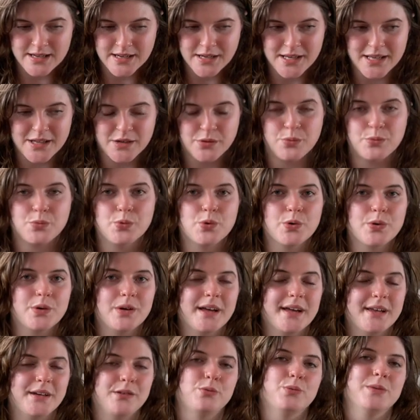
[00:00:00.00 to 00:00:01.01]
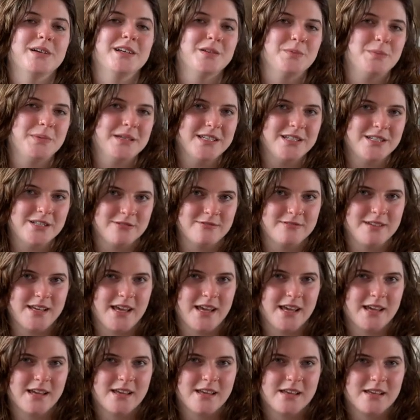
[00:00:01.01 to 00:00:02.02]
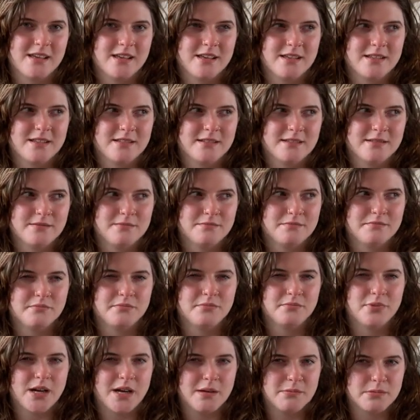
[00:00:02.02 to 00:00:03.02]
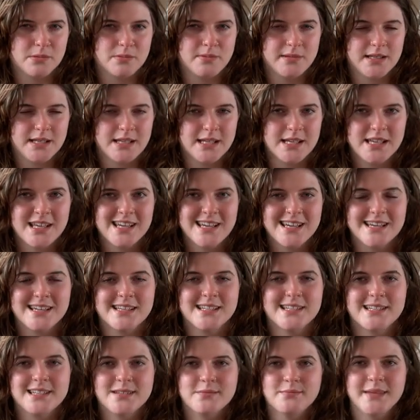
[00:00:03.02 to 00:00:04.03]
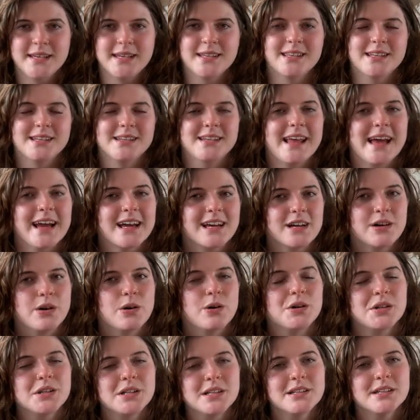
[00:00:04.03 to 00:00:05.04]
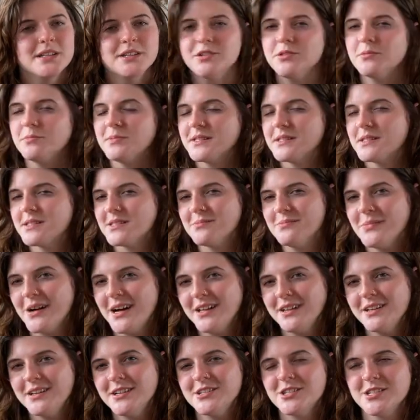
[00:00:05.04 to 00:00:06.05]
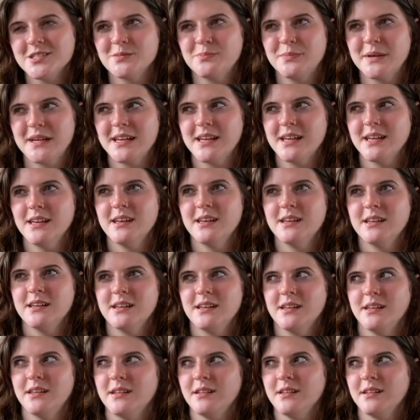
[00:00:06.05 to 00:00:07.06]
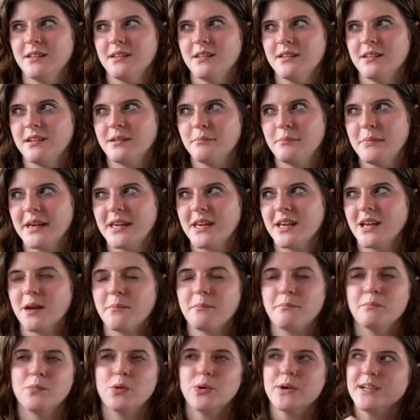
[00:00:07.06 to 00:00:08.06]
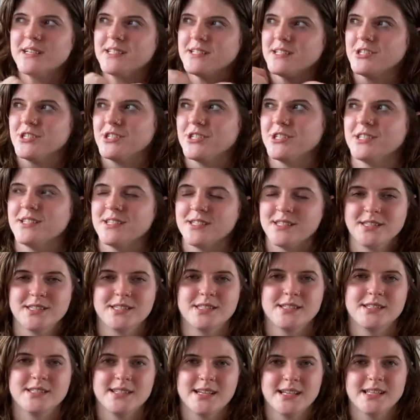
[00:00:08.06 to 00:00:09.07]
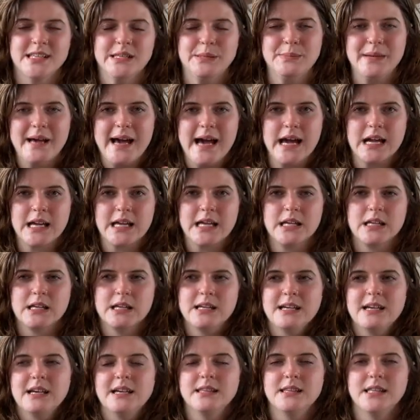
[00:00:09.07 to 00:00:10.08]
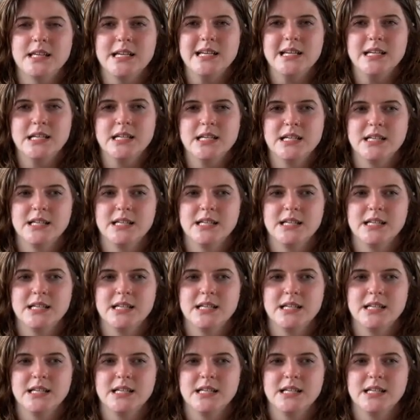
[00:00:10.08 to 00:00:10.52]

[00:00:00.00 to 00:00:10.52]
and and will be doing probably is to make the neck hole a little bit smaller just by picking up more stitches at the back and then